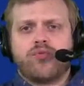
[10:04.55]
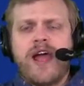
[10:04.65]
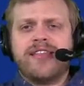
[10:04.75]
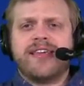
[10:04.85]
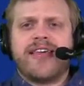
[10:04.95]

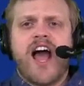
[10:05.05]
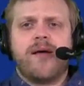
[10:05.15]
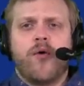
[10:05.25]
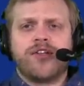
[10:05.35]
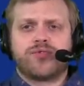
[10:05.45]
rate the
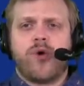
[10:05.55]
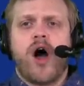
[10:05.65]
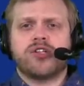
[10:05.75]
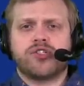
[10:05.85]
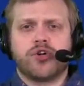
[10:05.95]
Cowboys
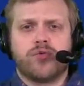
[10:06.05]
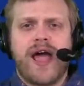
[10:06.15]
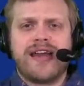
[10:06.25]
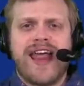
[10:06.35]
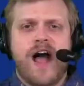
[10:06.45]
roster
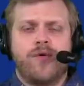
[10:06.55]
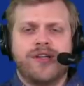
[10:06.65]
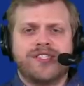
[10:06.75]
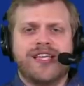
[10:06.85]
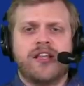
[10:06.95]
right now on
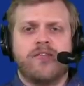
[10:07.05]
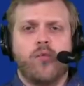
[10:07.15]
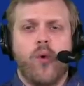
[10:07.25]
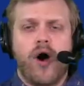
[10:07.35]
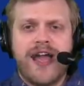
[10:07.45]
a scale of
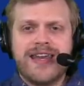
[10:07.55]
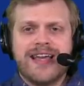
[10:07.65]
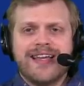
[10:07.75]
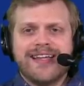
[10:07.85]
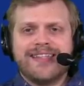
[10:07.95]
1
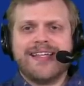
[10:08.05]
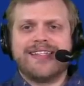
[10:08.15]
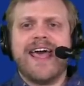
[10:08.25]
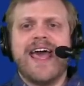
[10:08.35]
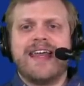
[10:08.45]
to
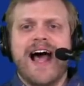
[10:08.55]
10.